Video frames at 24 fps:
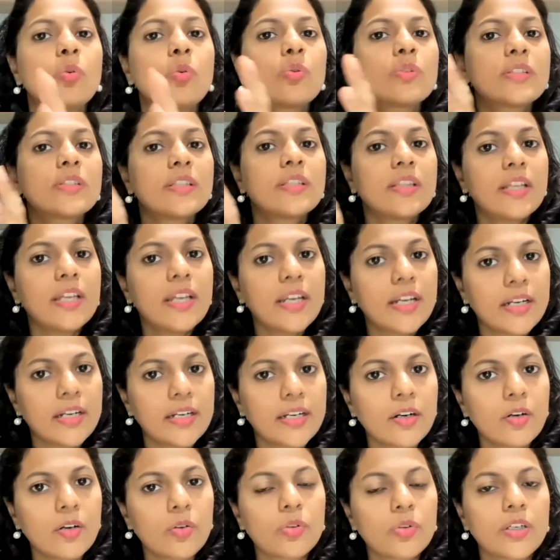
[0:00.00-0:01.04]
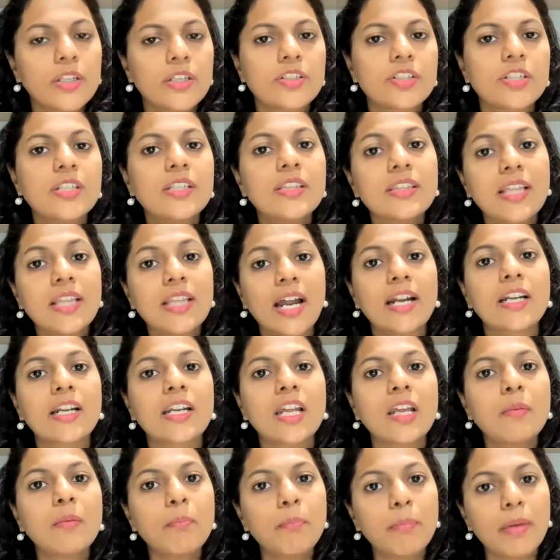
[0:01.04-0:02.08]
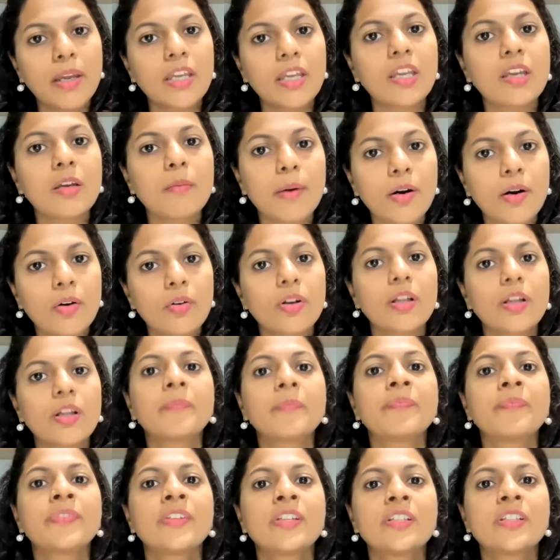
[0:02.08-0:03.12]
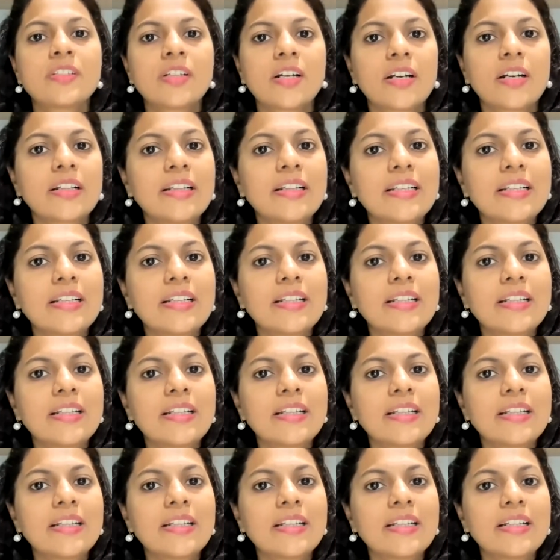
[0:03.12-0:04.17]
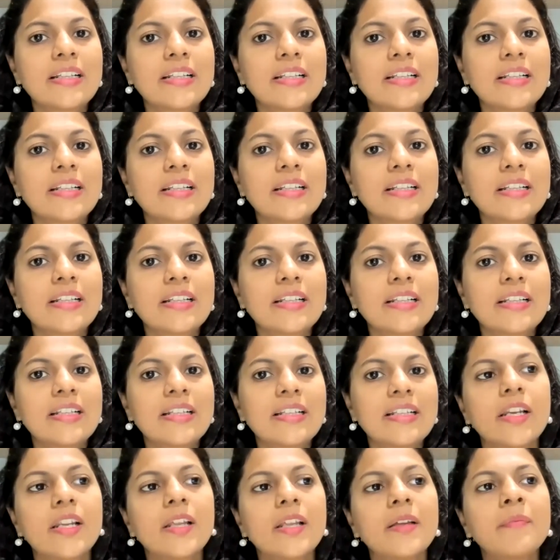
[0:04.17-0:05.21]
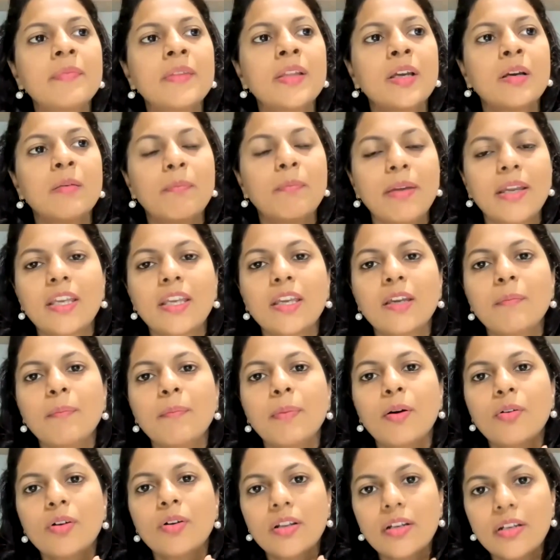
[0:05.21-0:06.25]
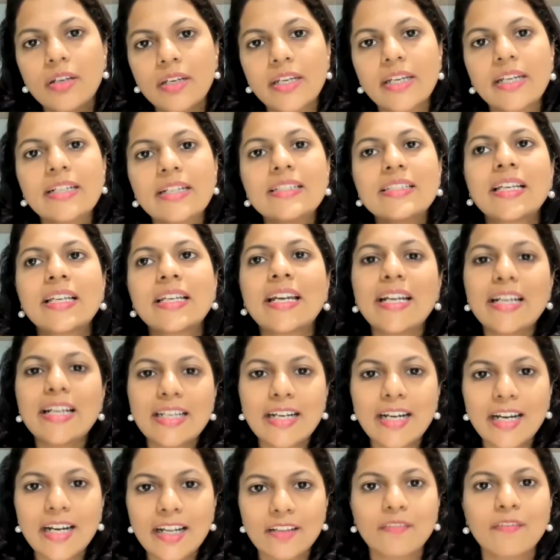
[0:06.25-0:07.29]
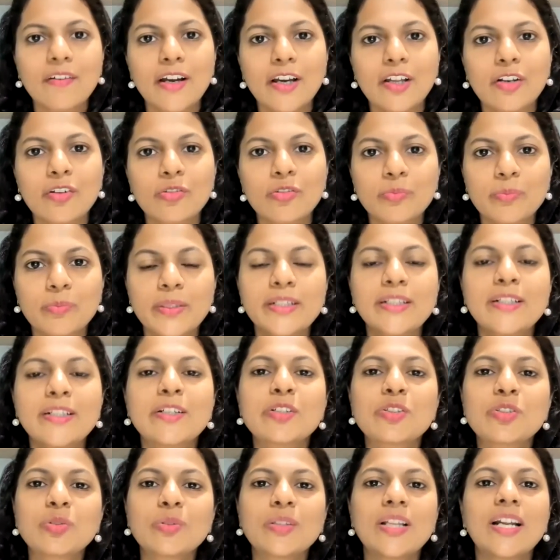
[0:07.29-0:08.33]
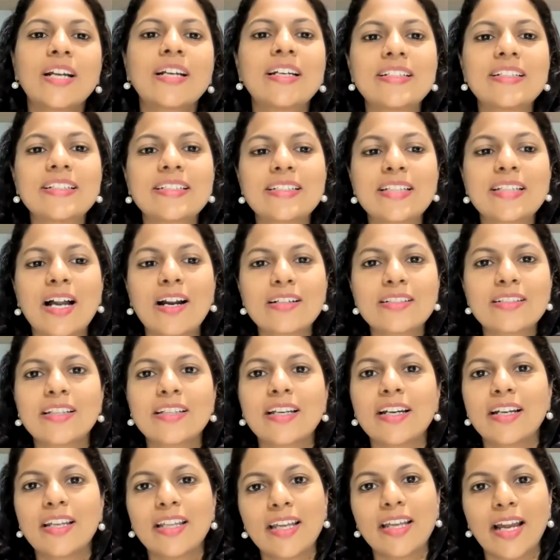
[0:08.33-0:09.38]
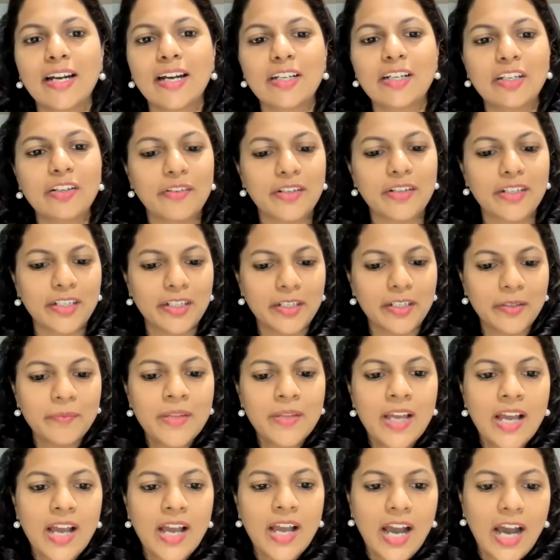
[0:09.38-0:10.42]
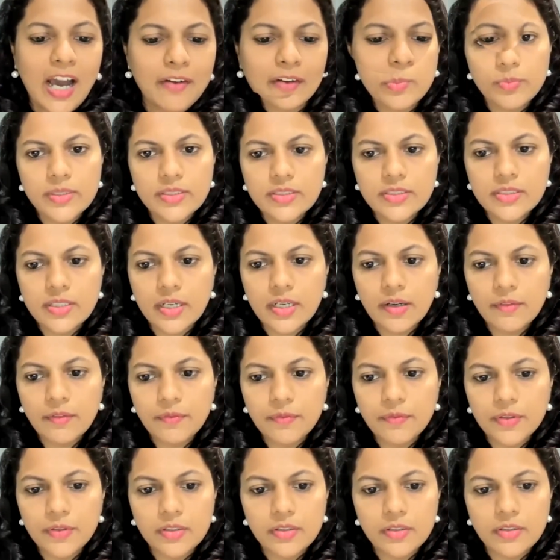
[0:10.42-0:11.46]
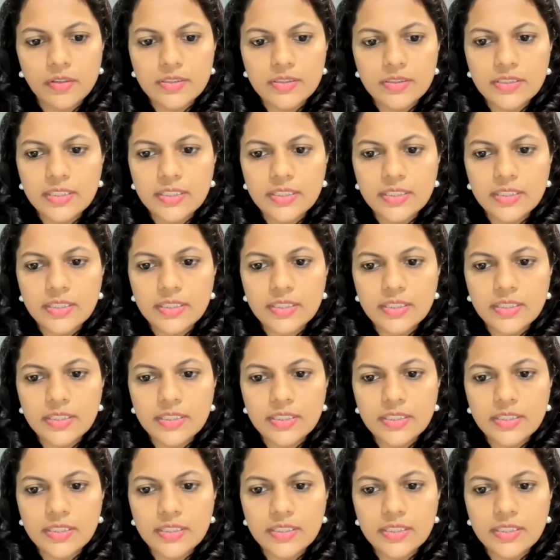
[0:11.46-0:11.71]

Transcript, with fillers: goes in the heated otg that time baking powder suddenly reacting basically baking powder needs heated environment so that it starts getting activated And you must have uh,